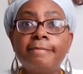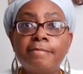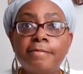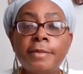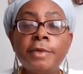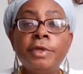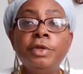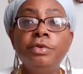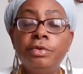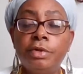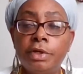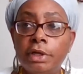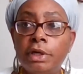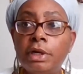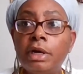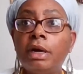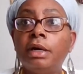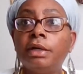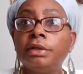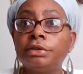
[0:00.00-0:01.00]
you can
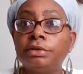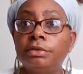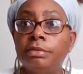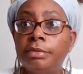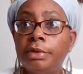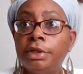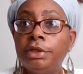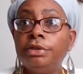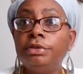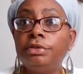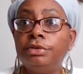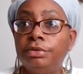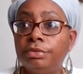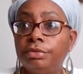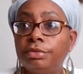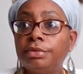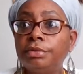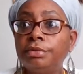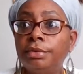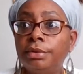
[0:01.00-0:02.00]
cause some
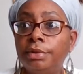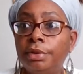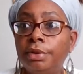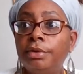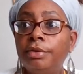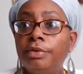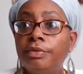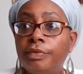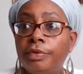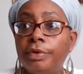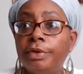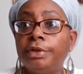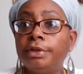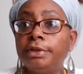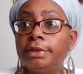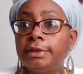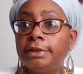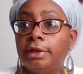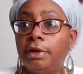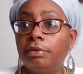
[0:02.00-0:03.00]
issues for
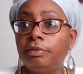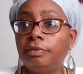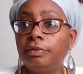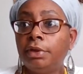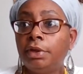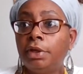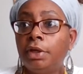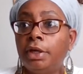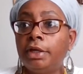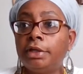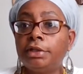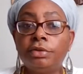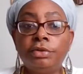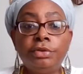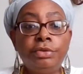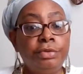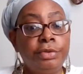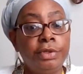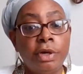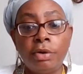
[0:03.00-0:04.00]
yourself. So
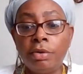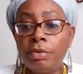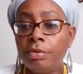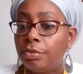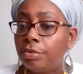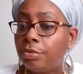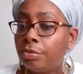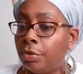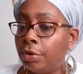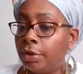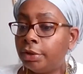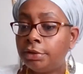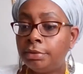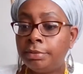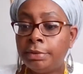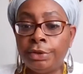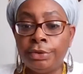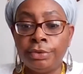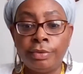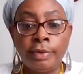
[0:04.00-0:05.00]
you don't want to
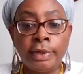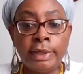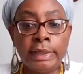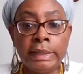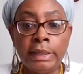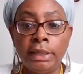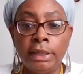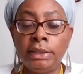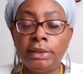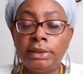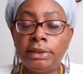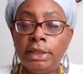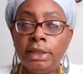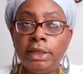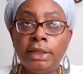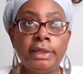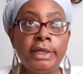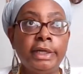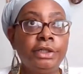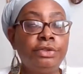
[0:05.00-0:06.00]
be doing
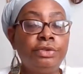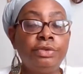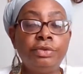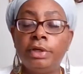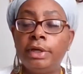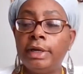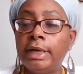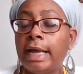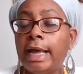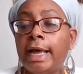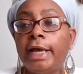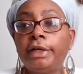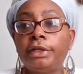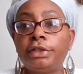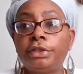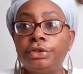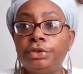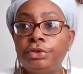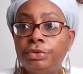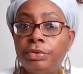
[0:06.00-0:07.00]
anything that you're not
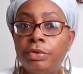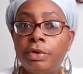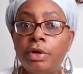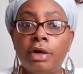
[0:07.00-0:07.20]
sure